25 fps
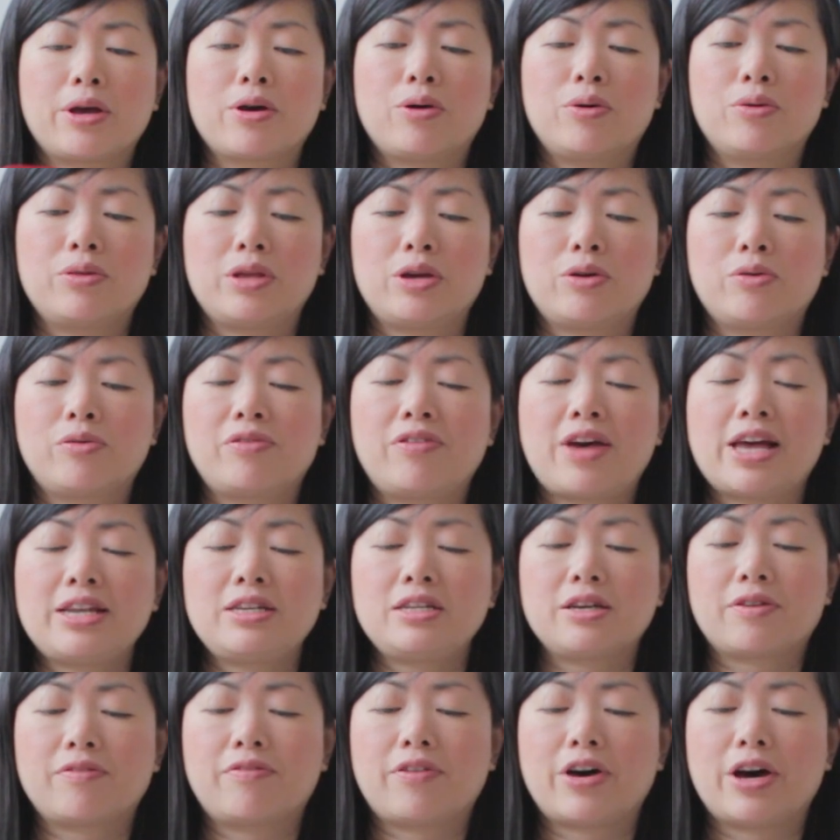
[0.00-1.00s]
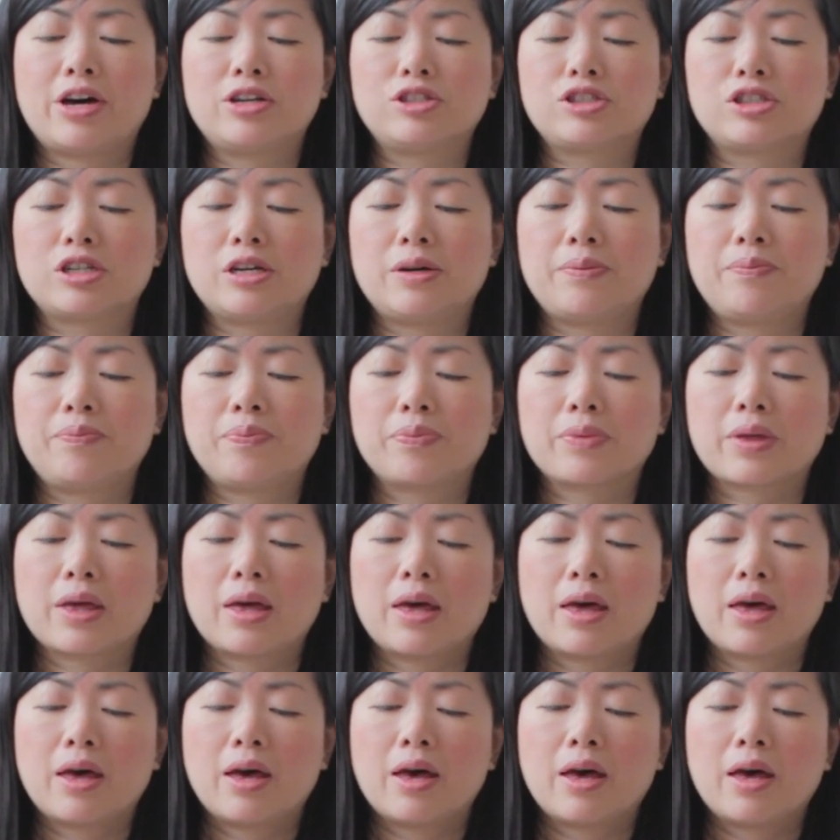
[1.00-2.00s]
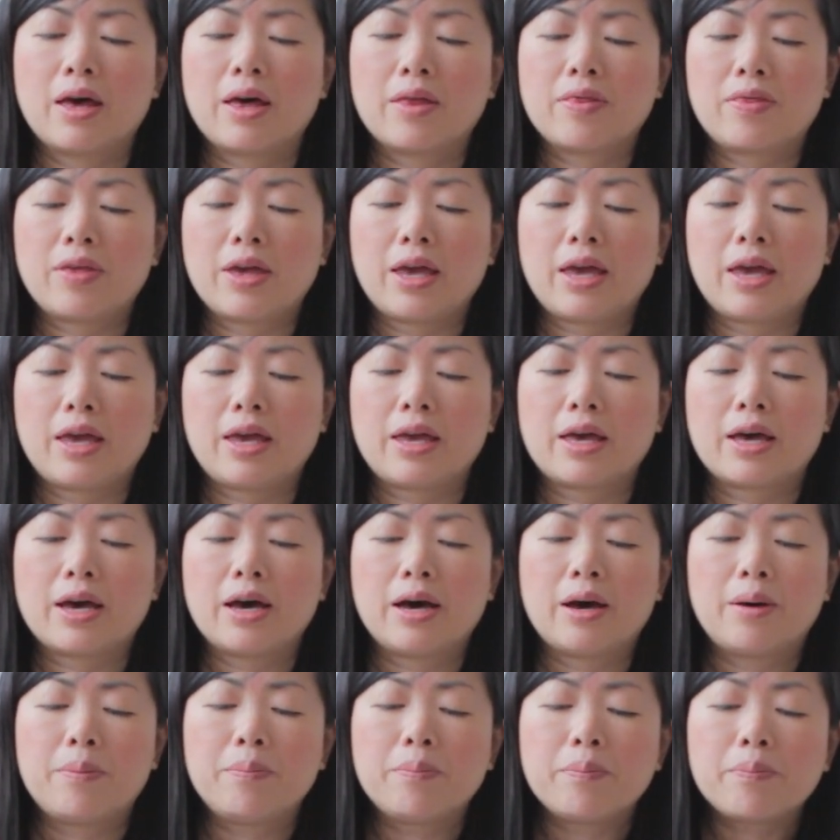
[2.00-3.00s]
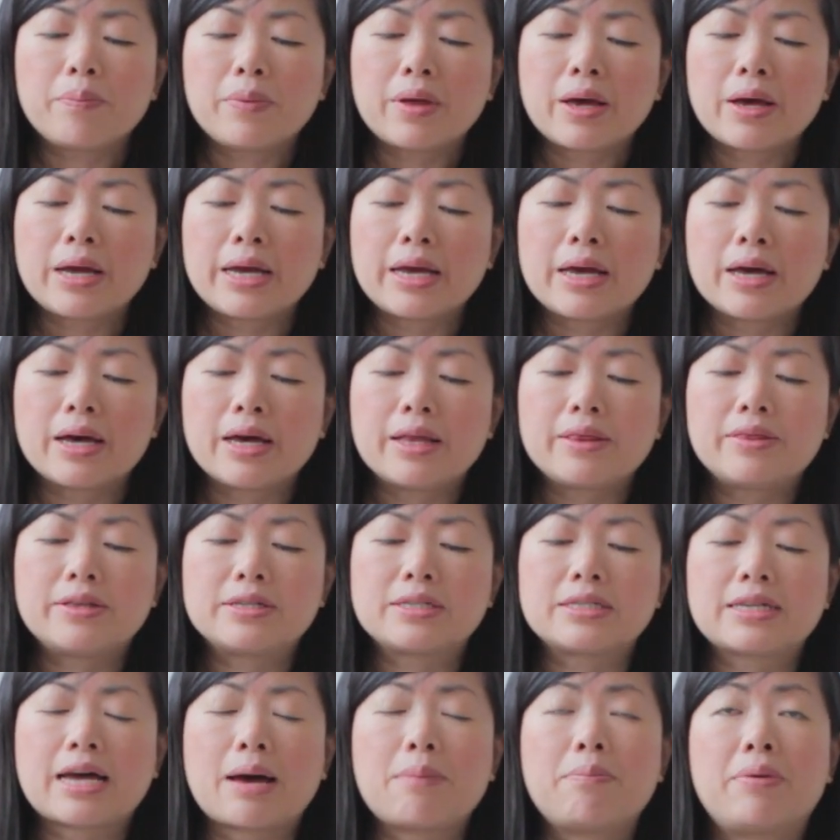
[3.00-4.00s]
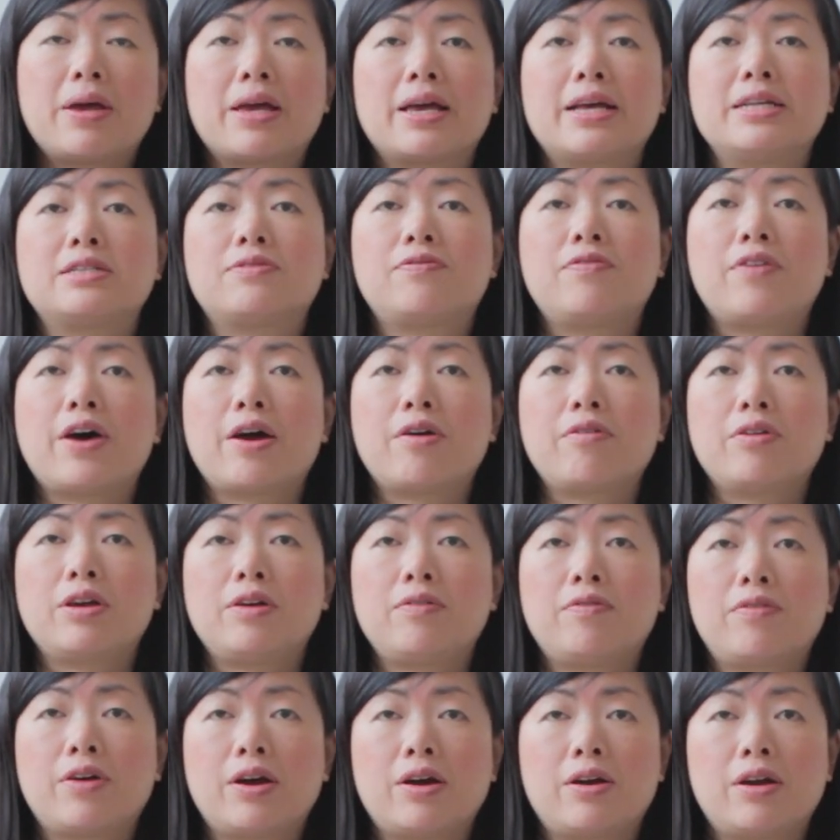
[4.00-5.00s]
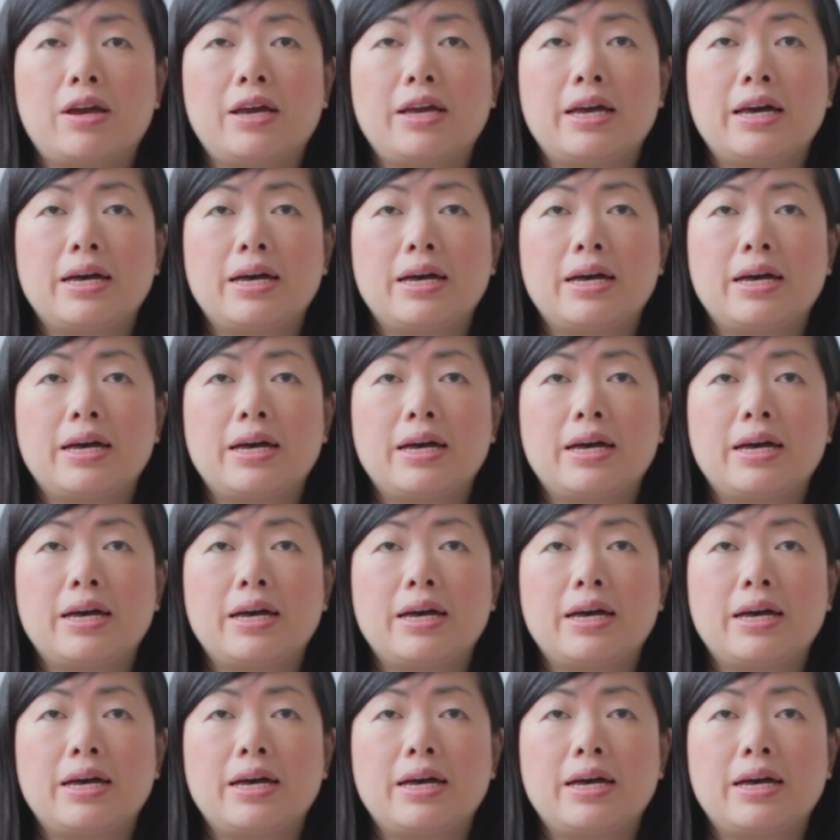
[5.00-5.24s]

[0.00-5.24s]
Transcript: on the authentic version, the stamping is very, very